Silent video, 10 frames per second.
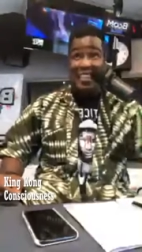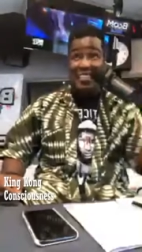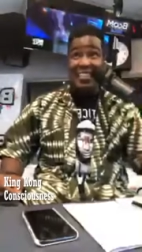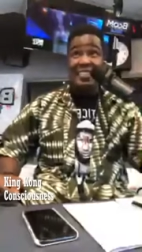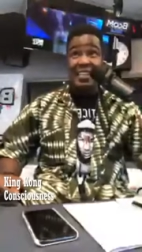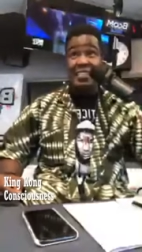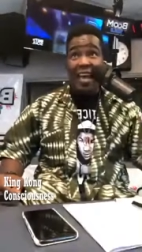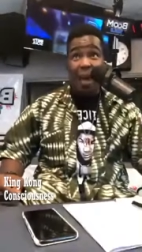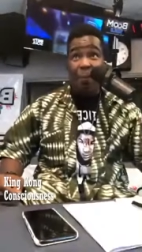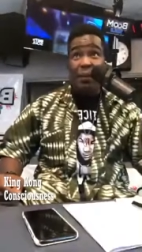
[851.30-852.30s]
that this
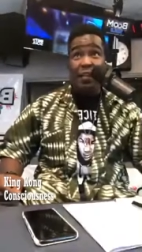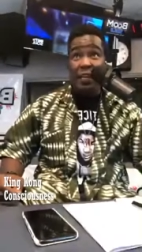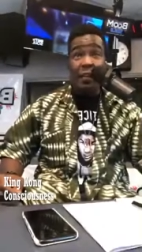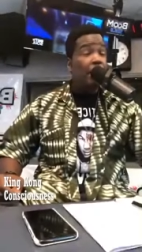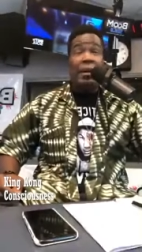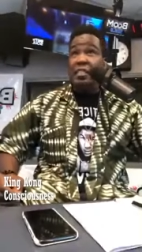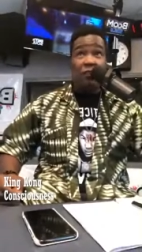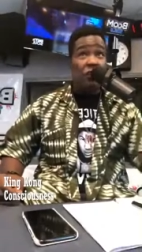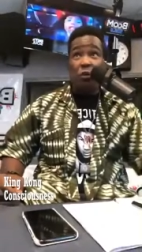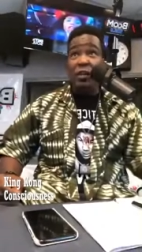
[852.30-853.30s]
doesn't happen again,
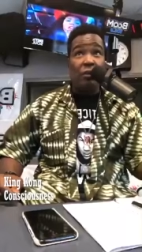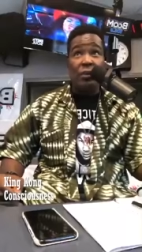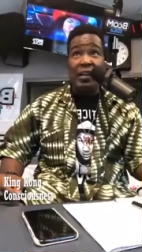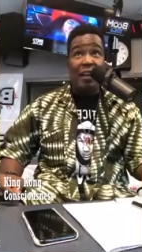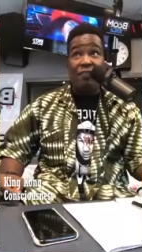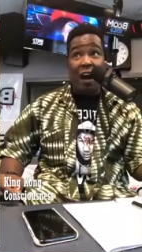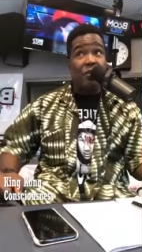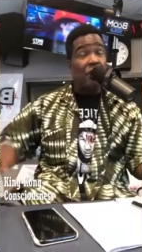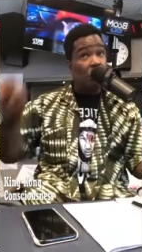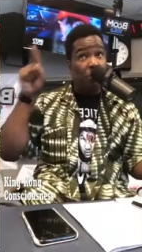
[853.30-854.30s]
because if you don't get rid of that
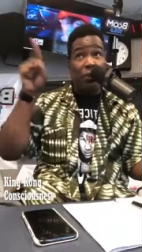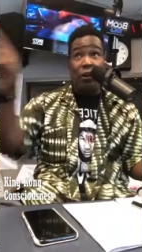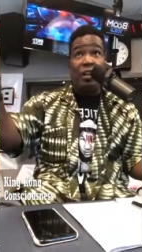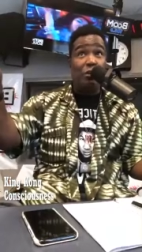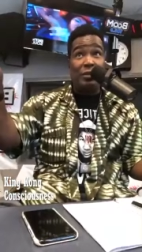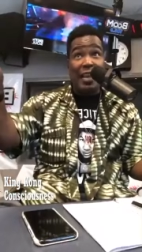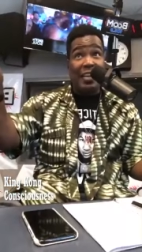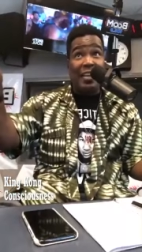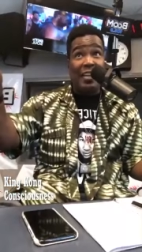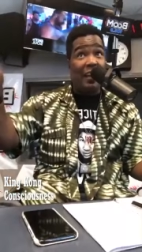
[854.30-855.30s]
virus and you put all that new
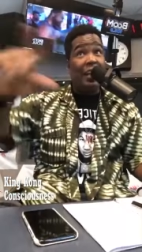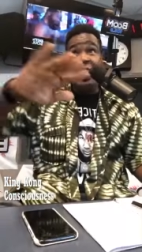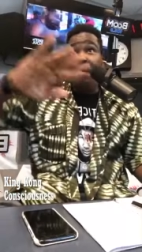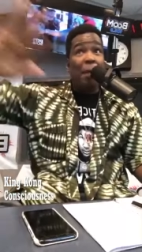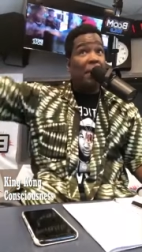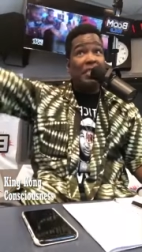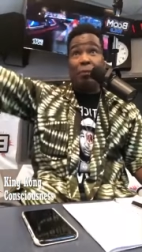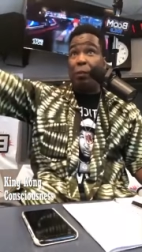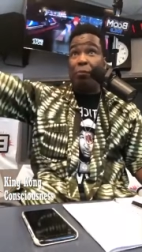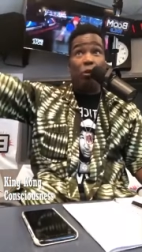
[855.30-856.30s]
data in there, it might
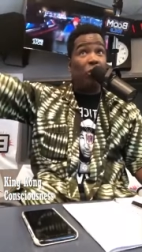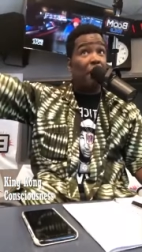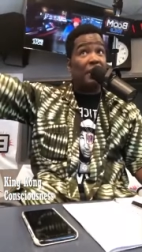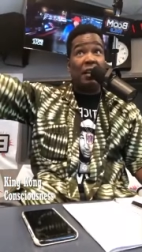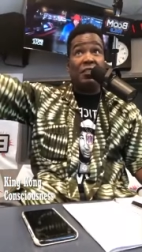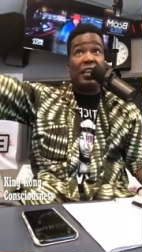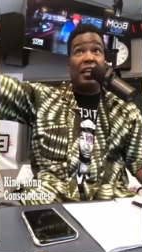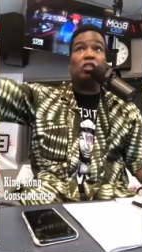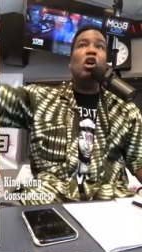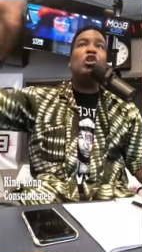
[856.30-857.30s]
mess up your programs and
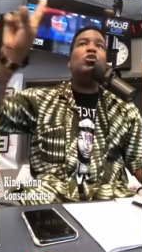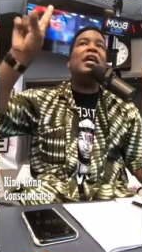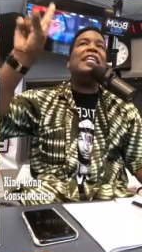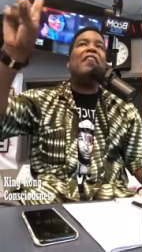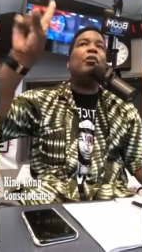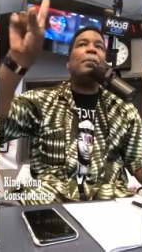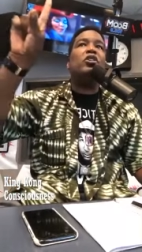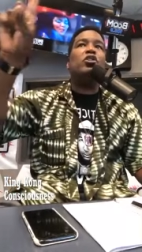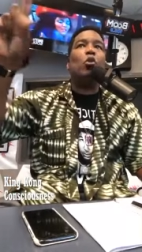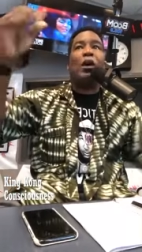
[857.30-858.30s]
everything else. You can never
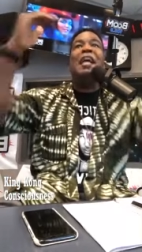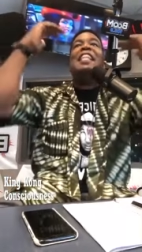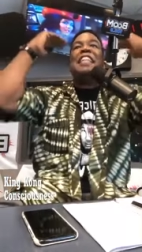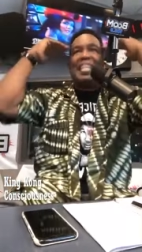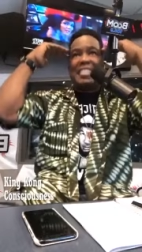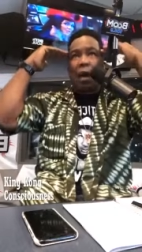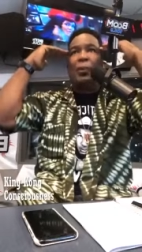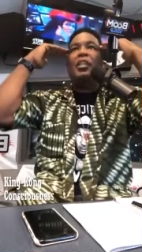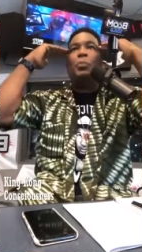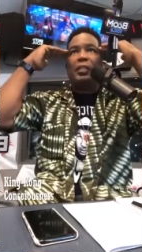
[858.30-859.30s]
be sure. That's
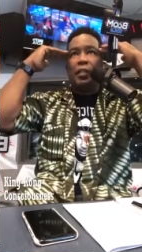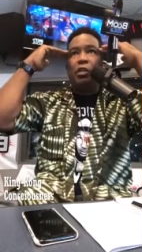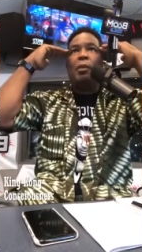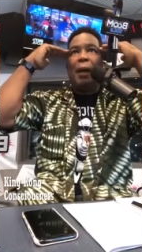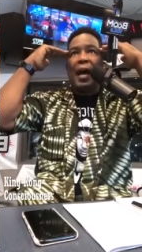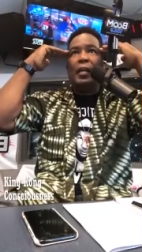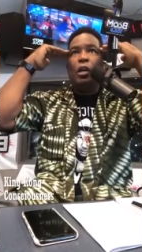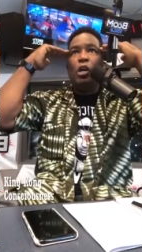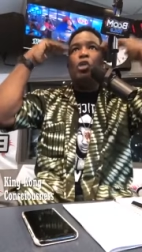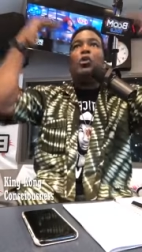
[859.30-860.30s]
how it is with the human
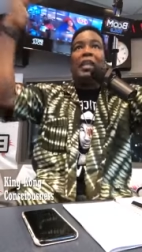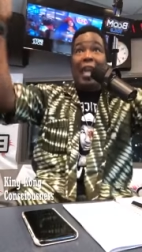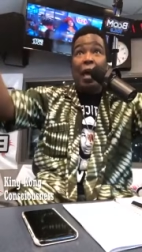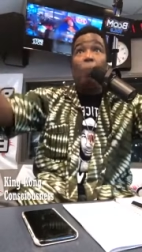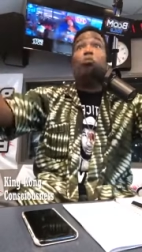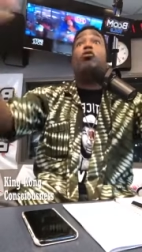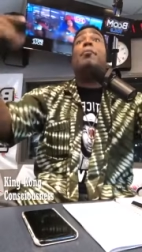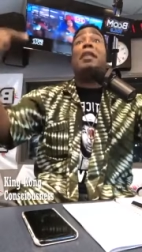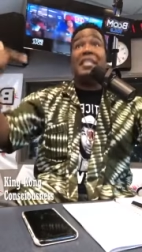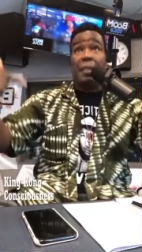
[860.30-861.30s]
mind. Okay. You can help
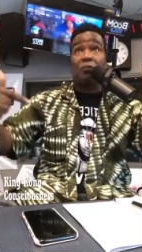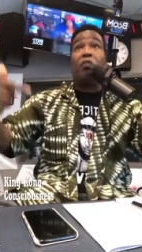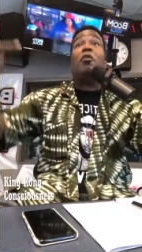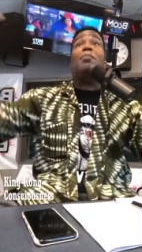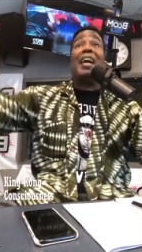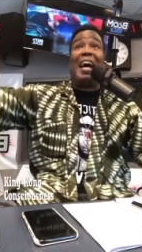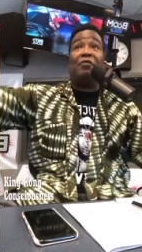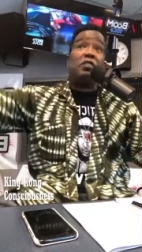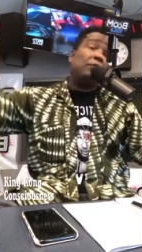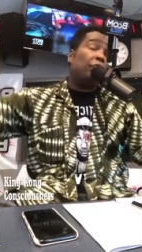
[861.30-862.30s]
remedy someone from
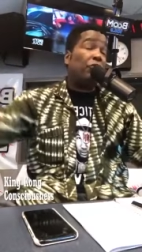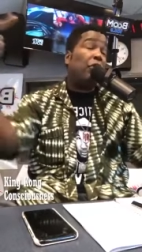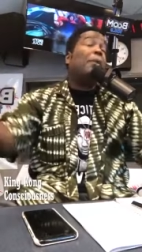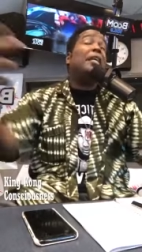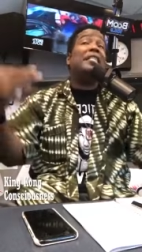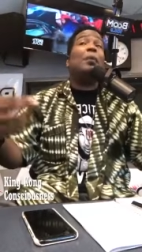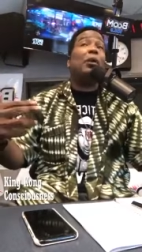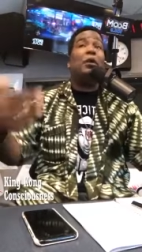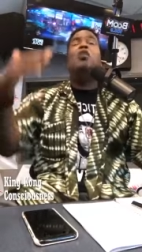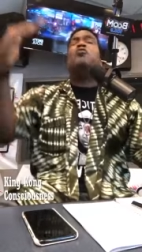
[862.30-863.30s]

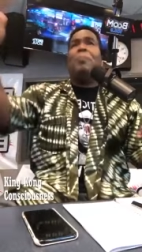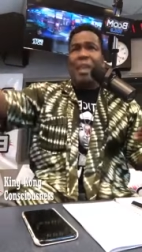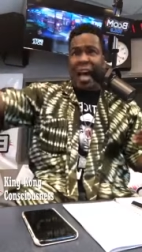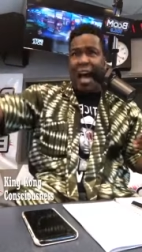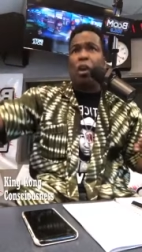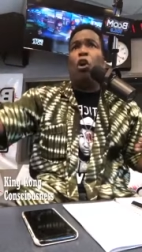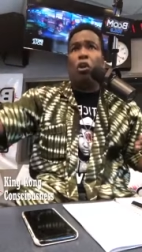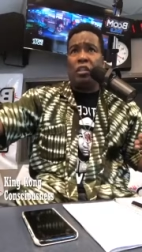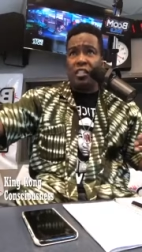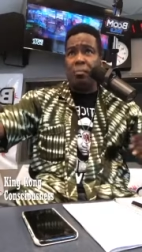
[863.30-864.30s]
their
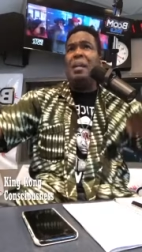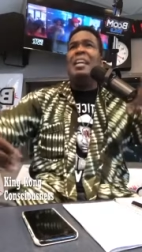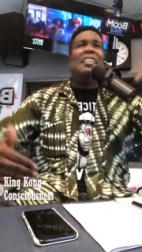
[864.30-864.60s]
alcoholism,